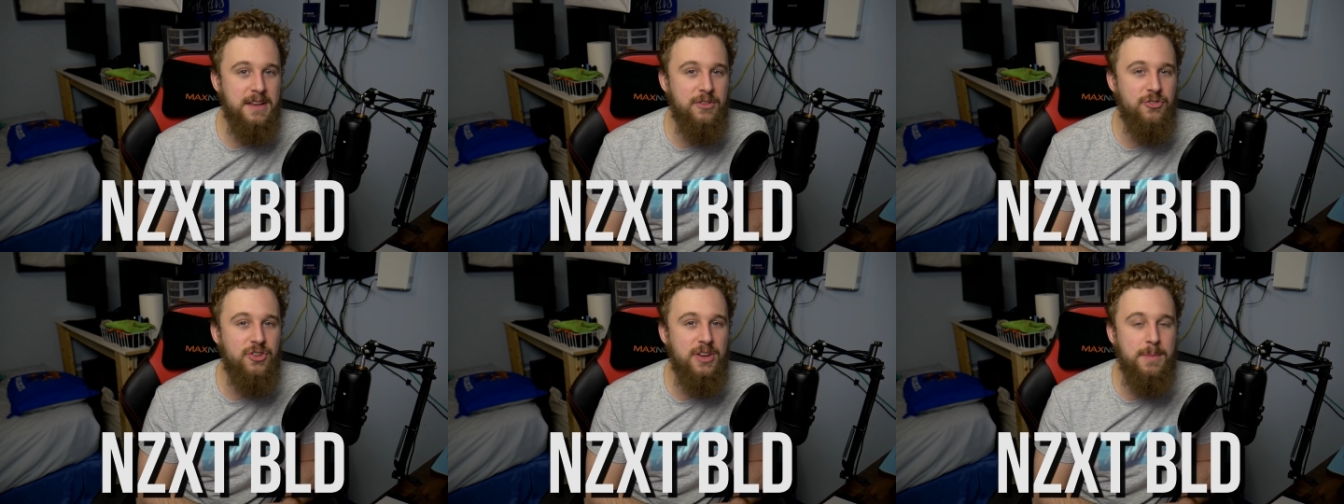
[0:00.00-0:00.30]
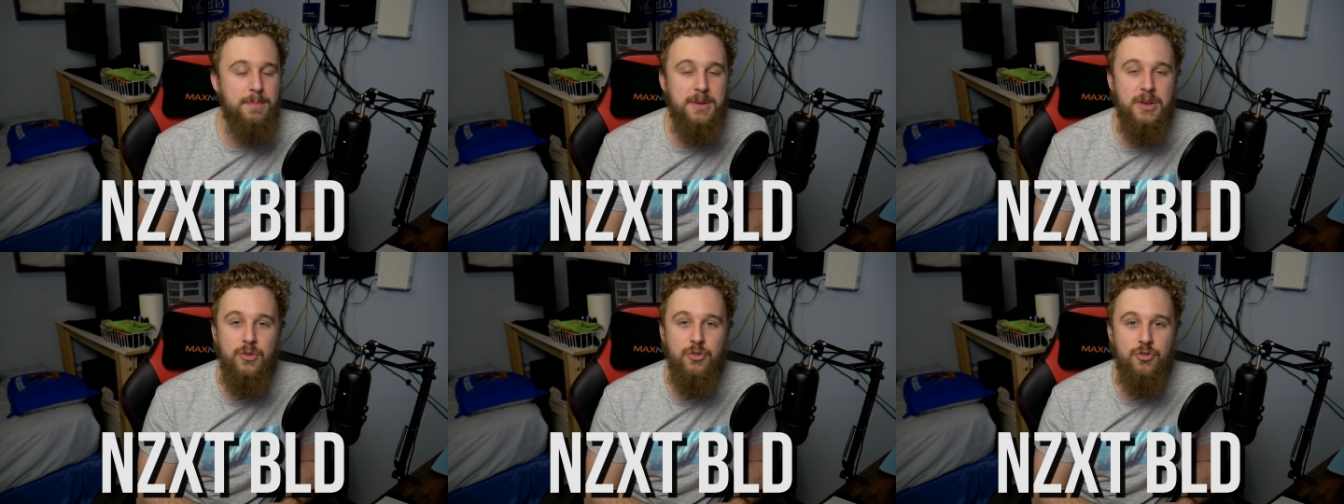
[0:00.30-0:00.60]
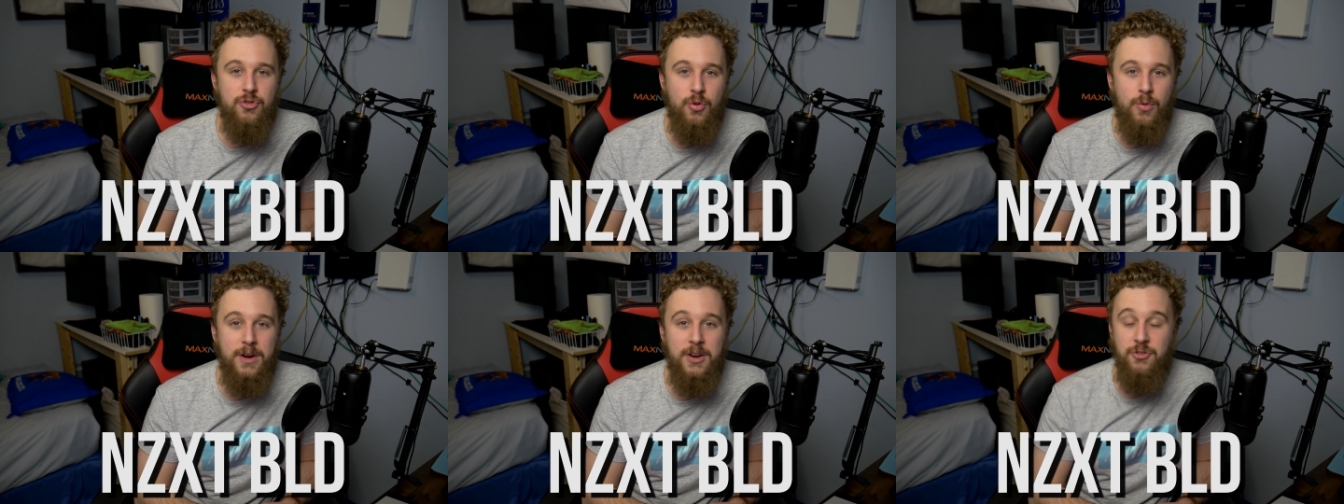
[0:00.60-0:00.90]
GPU
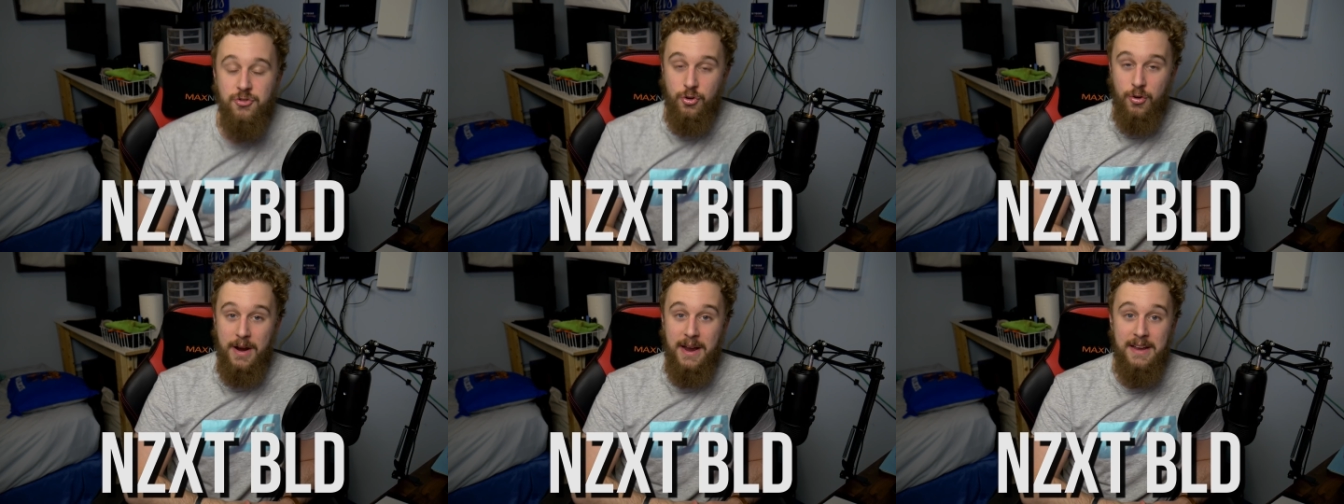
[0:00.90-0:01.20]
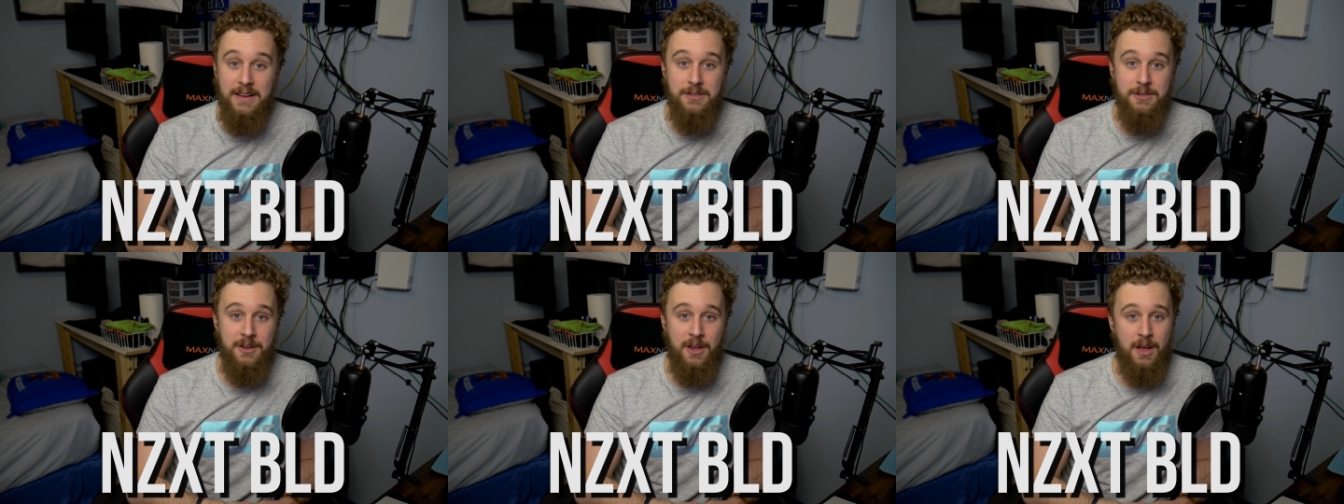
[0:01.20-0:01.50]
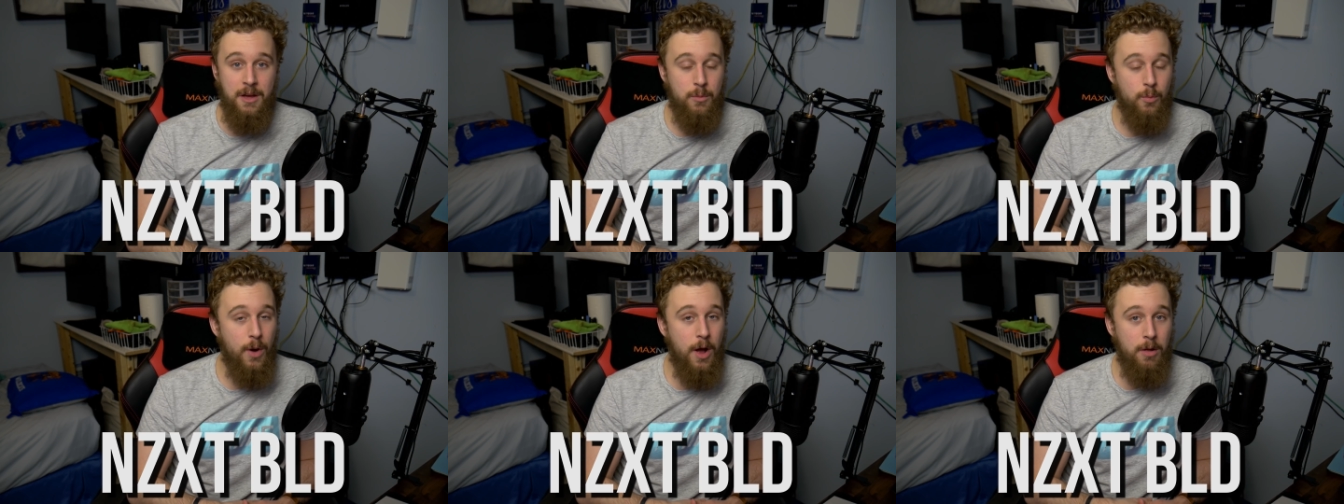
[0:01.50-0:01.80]
shortage craze?
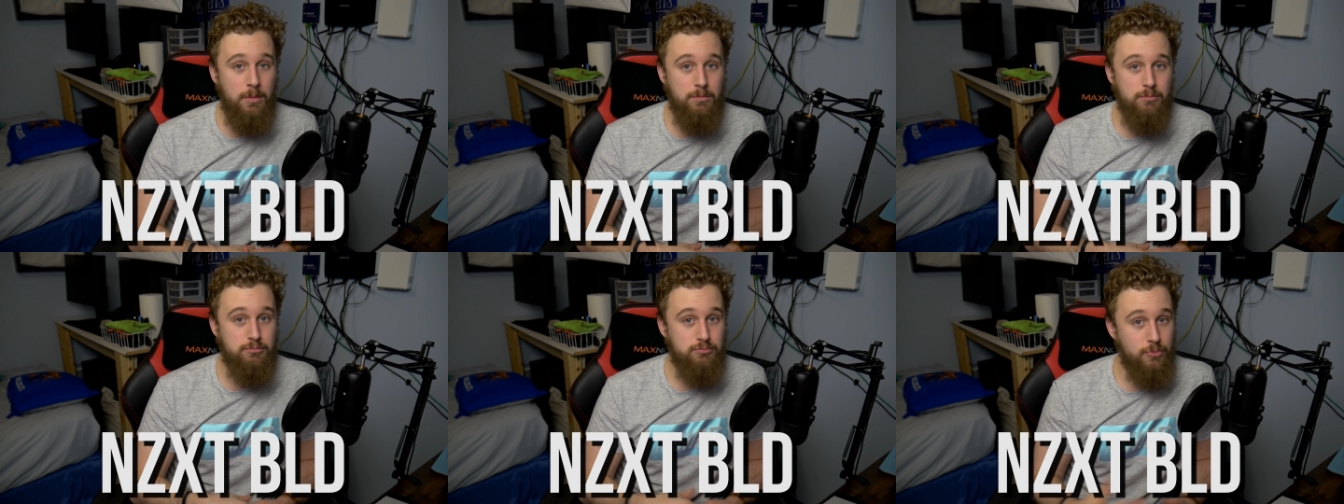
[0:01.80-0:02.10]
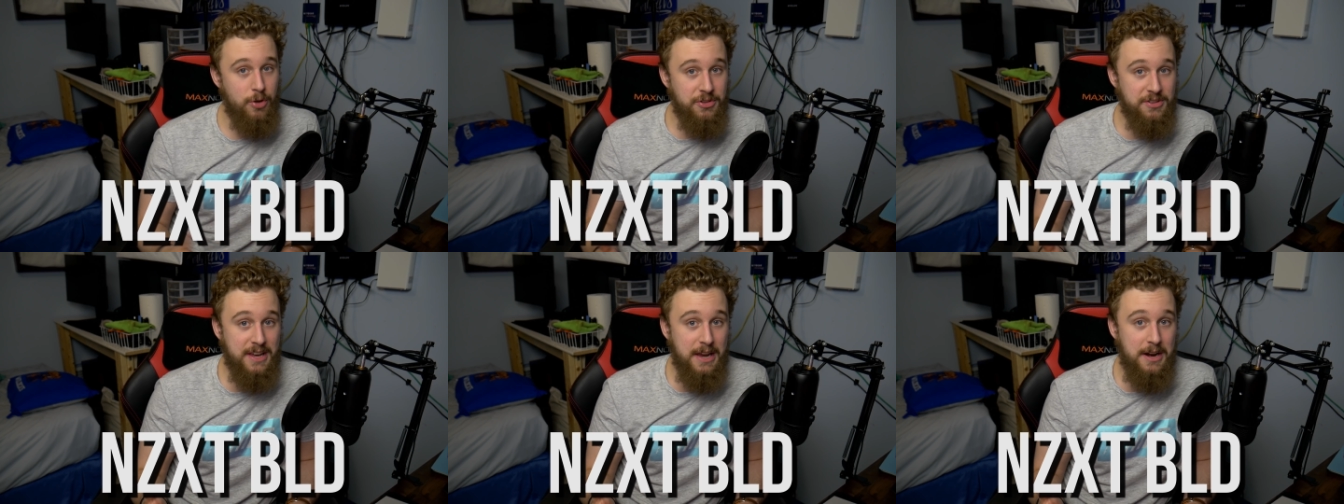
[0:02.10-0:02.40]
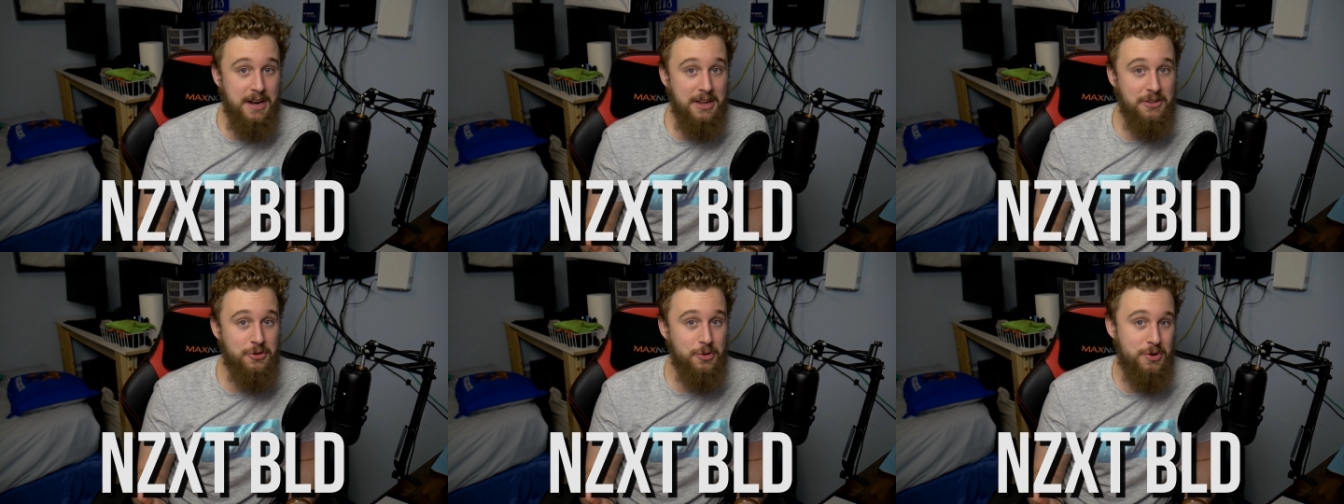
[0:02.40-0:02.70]
Well, let's
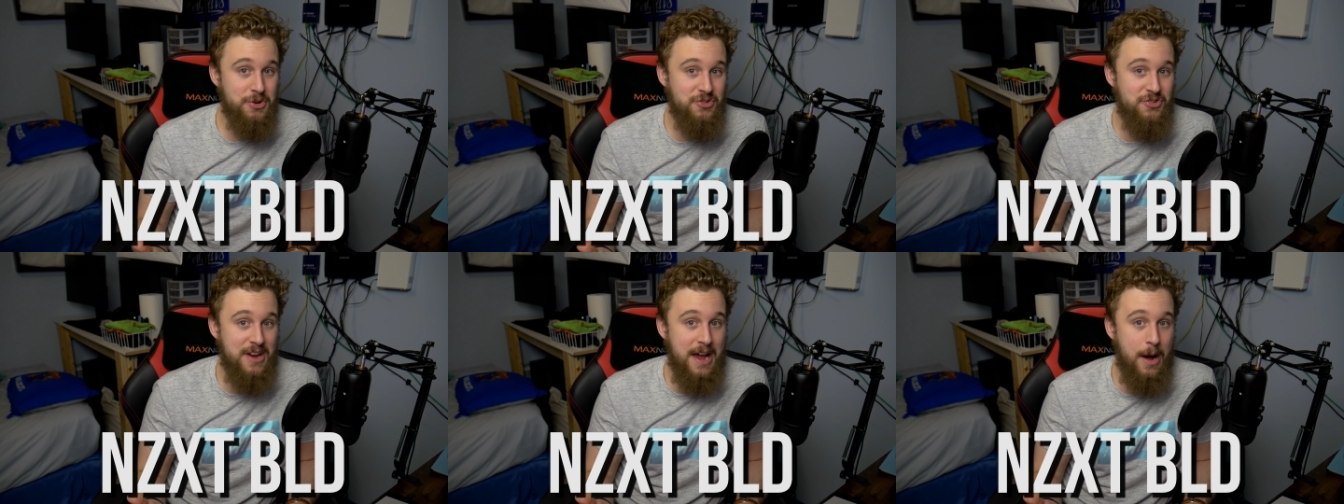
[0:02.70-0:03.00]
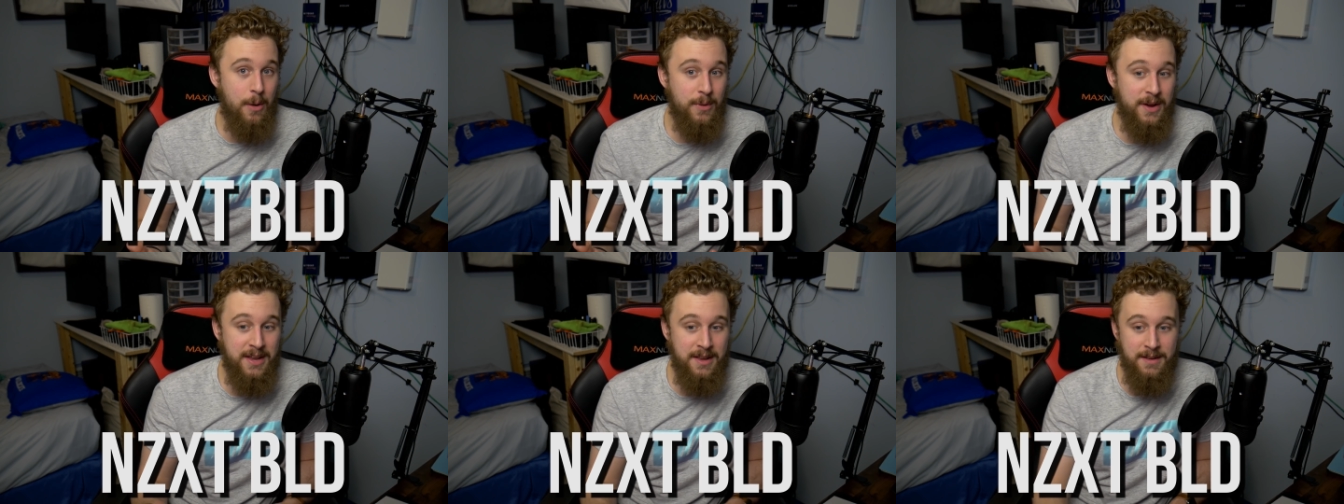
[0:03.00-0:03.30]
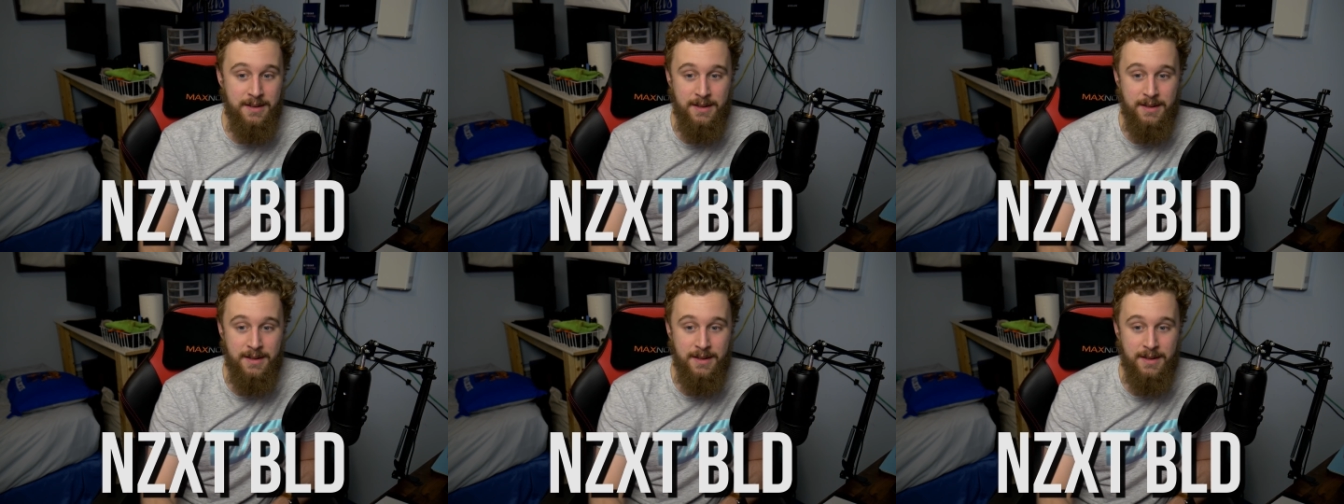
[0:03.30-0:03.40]
get into it, shall we?